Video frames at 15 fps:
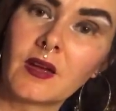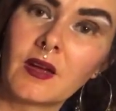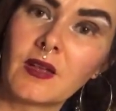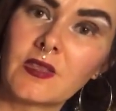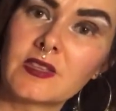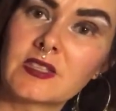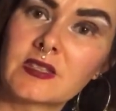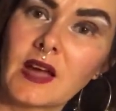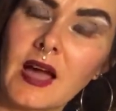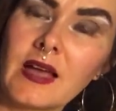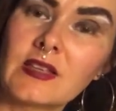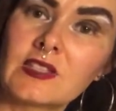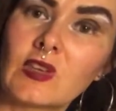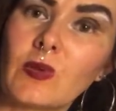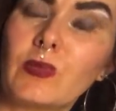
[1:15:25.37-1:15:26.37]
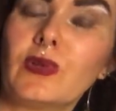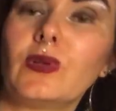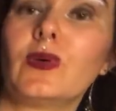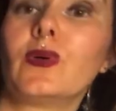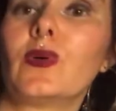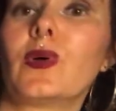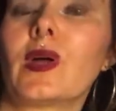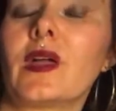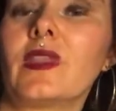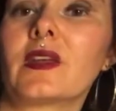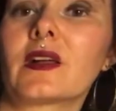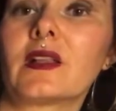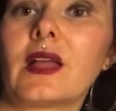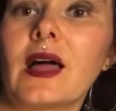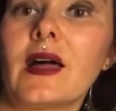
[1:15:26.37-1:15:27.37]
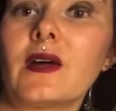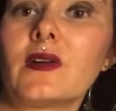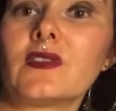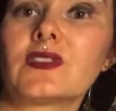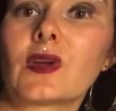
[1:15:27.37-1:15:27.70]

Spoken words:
And the sky is so blue, and the clouds